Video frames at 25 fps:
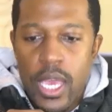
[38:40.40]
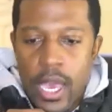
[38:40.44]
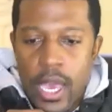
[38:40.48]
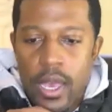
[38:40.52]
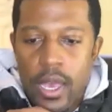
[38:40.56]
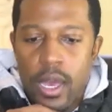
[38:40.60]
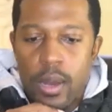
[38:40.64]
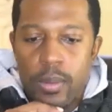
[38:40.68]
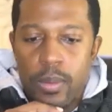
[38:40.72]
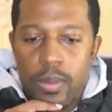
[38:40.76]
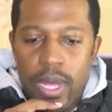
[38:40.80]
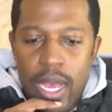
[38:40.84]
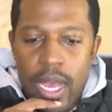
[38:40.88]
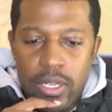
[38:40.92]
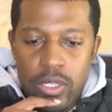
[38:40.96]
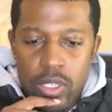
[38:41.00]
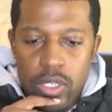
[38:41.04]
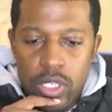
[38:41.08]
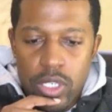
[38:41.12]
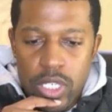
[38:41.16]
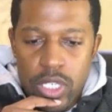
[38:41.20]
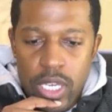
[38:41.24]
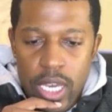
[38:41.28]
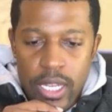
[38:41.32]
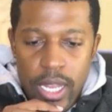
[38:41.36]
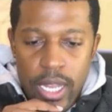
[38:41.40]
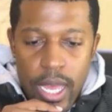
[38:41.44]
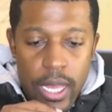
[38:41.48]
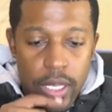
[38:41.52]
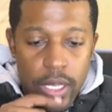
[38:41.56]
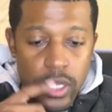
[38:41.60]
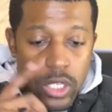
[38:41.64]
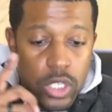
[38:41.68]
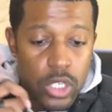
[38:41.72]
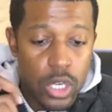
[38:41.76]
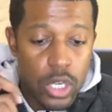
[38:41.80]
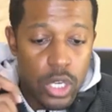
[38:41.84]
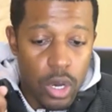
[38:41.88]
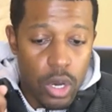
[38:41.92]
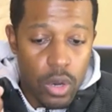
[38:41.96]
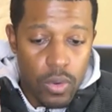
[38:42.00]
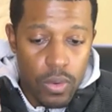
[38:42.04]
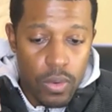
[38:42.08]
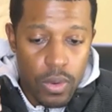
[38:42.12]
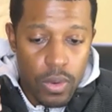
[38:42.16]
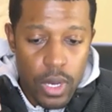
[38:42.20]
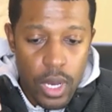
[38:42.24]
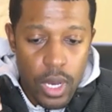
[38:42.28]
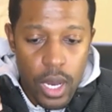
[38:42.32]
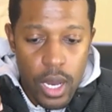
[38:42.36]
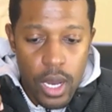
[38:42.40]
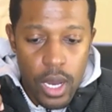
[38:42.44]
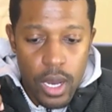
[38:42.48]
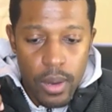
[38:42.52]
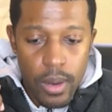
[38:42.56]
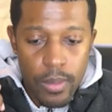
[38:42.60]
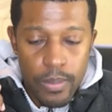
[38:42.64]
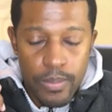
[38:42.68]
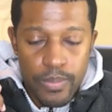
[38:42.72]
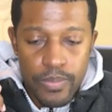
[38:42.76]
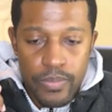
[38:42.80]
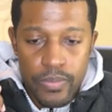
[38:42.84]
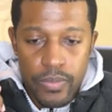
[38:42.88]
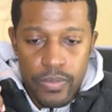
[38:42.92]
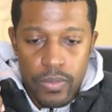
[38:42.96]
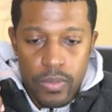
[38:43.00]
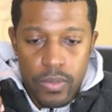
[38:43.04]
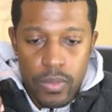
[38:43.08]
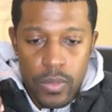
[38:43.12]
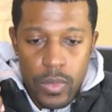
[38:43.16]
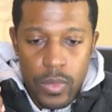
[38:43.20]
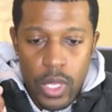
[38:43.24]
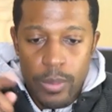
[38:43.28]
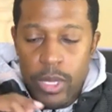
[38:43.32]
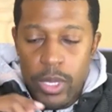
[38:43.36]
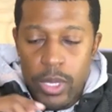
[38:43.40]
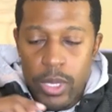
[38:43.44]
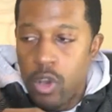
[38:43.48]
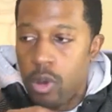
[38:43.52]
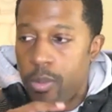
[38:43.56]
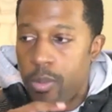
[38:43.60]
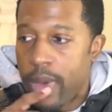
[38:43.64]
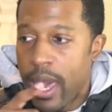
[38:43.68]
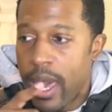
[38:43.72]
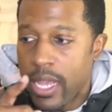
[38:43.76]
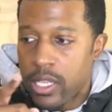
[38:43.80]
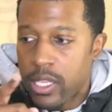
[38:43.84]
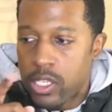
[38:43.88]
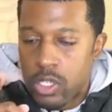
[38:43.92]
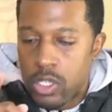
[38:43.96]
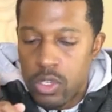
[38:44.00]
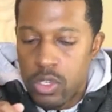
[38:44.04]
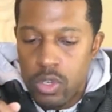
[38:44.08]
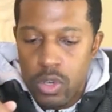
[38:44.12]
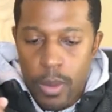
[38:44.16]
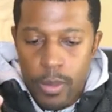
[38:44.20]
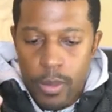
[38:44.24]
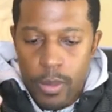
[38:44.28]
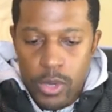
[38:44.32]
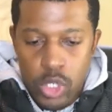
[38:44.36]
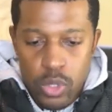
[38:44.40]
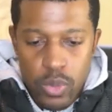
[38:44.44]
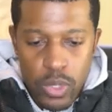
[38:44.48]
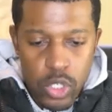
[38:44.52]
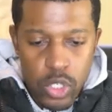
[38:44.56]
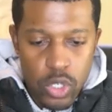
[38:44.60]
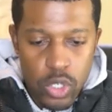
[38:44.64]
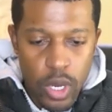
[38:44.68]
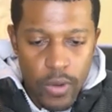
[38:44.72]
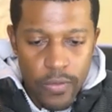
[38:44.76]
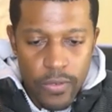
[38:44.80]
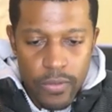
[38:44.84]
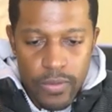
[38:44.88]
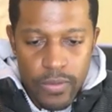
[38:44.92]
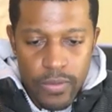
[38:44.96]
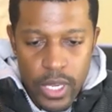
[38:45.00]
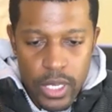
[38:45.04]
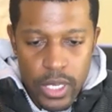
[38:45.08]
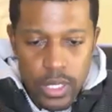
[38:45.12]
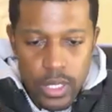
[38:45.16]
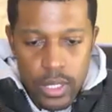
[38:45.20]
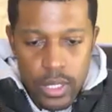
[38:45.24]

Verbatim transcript: I'm glad you said that. So um, let me go back to, I'm gonna switch off of this.